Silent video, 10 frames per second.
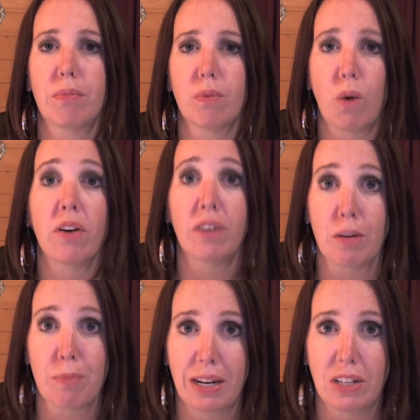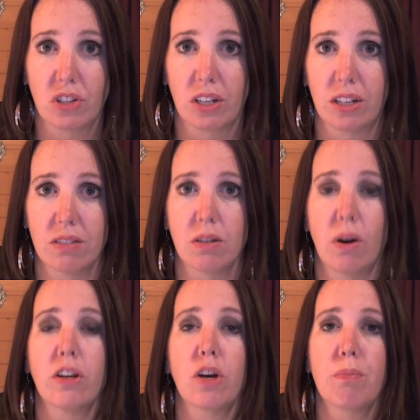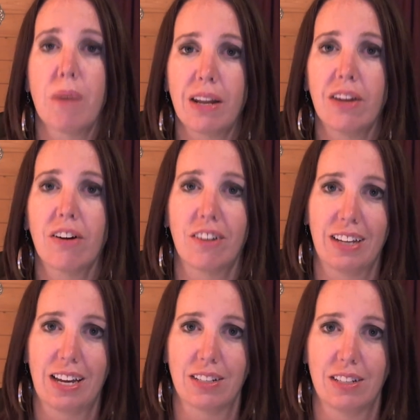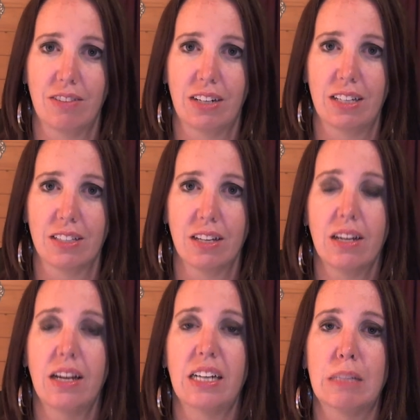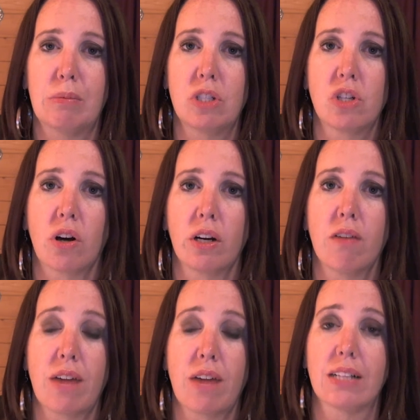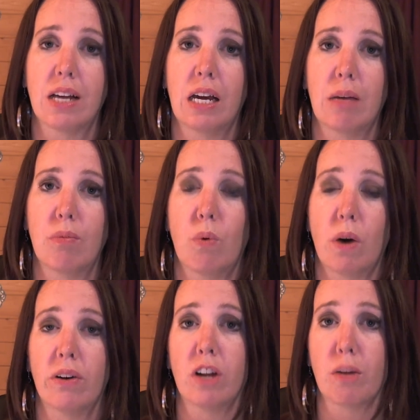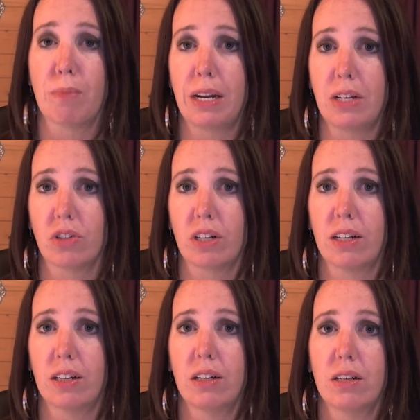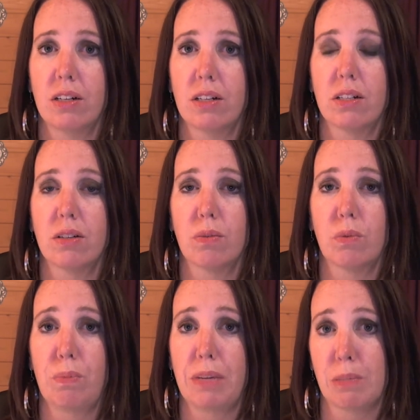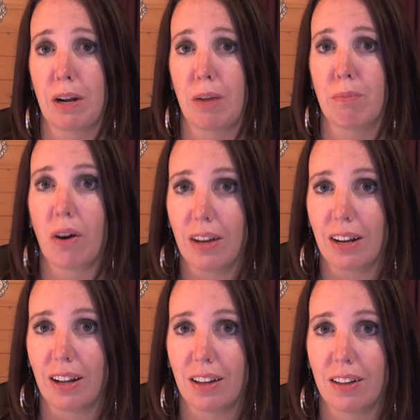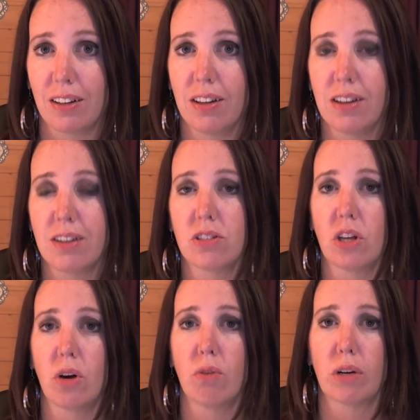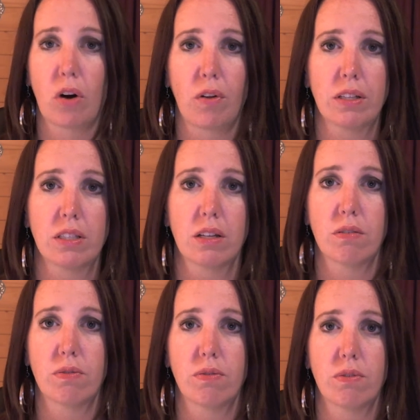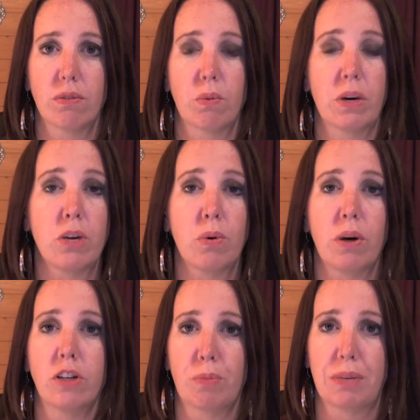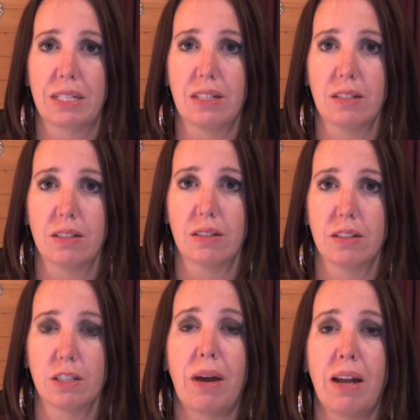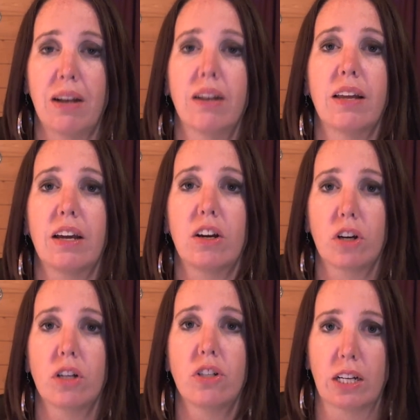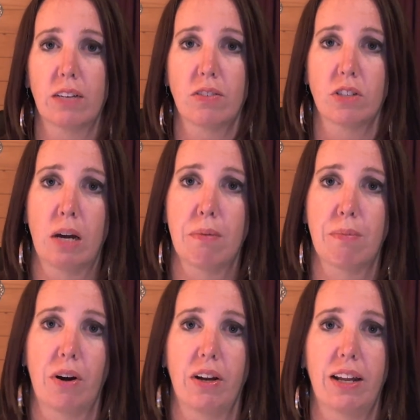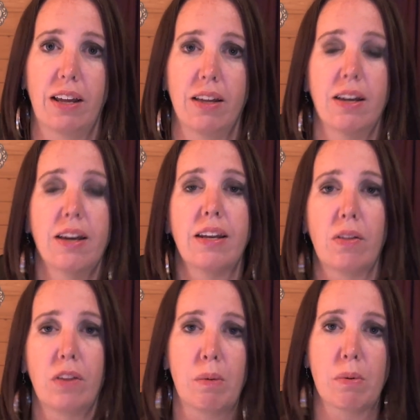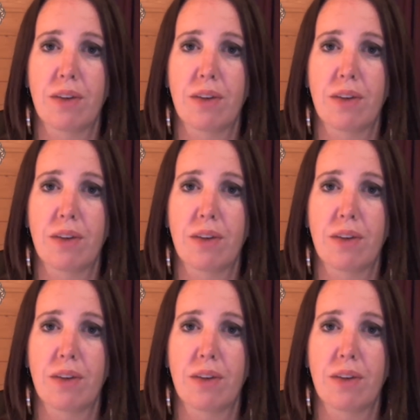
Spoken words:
watering your money tree, so on your money earning activities. And the majority of that time watering your money tree would be spent on marketing. So regardless of where you are in your business, spending a good chunk of your time on marketing. Now, the number of